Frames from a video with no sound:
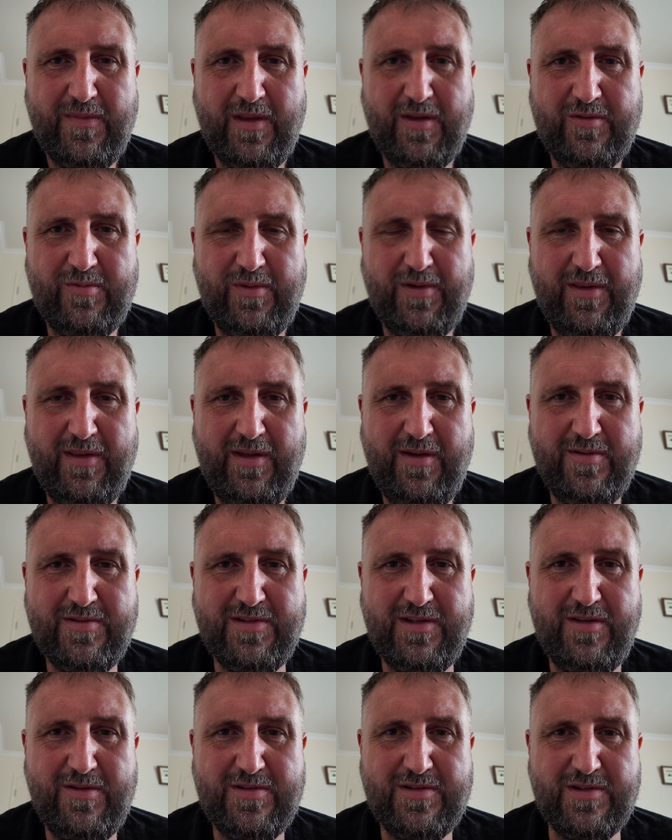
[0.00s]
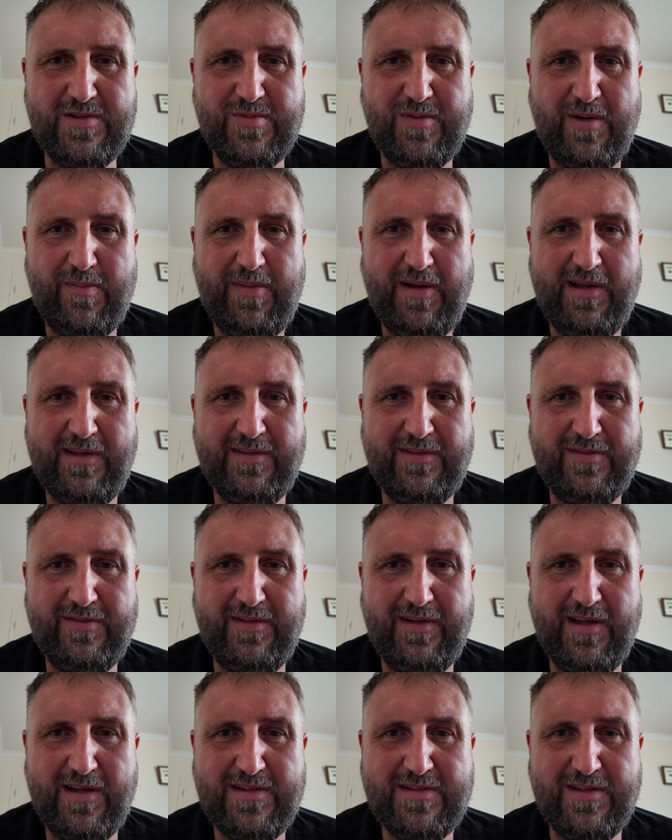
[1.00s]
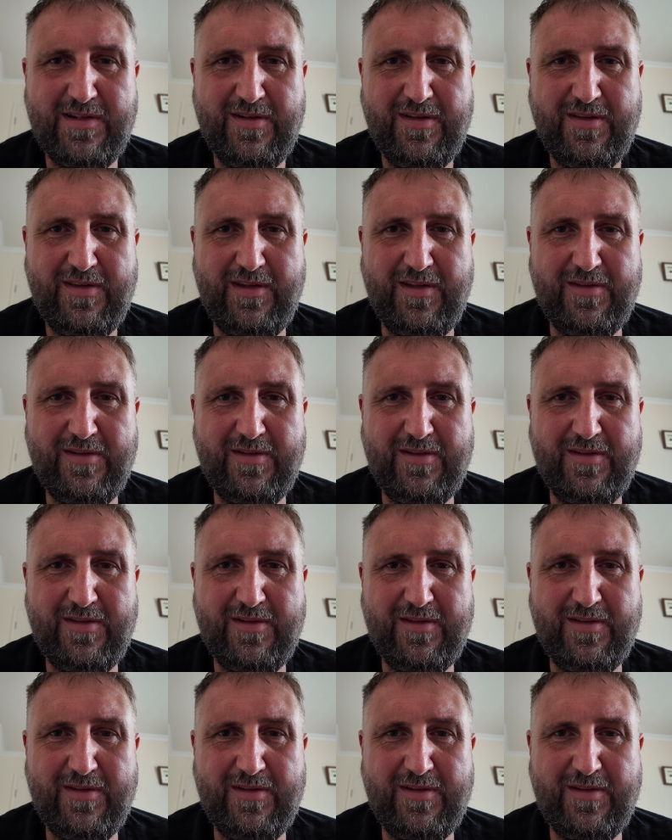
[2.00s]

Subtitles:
It's one of those that used to swap hands for next to nothing.